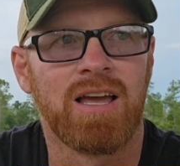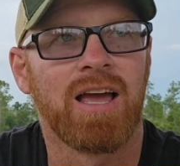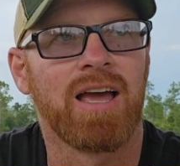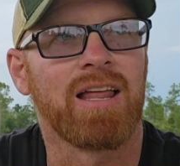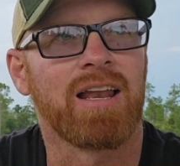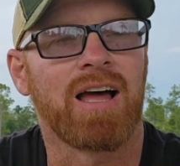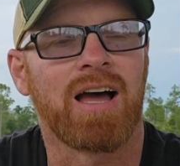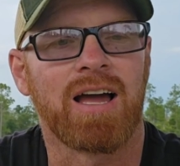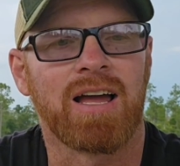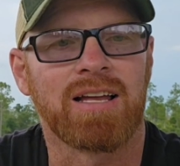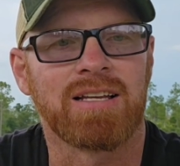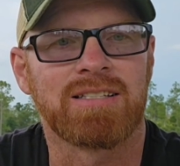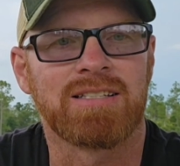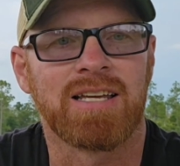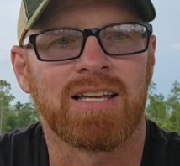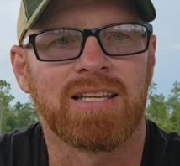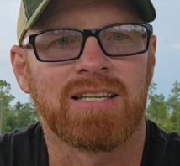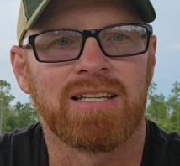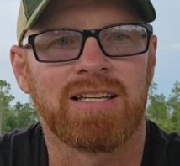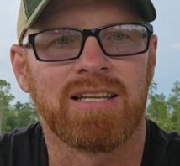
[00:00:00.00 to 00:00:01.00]
and I
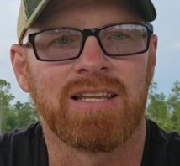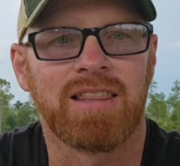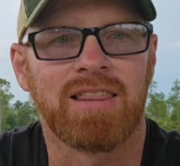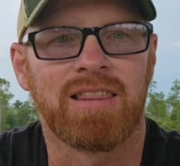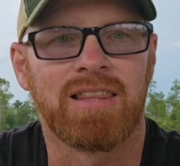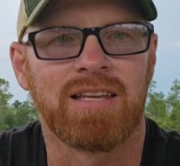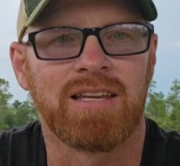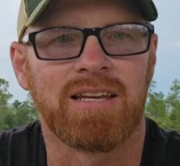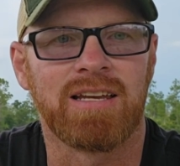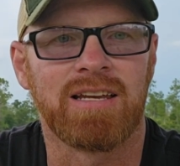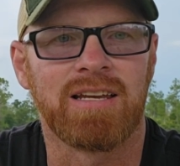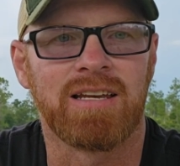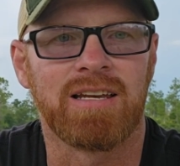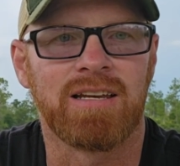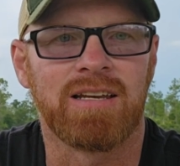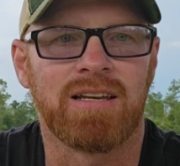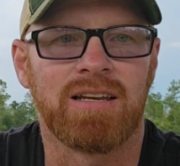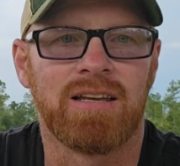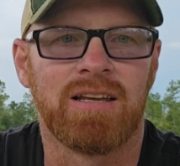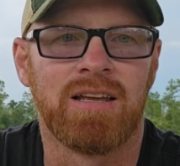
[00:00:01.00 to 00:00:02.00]
attended
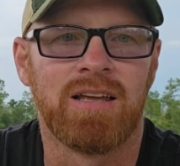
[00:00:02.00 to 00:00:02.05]
the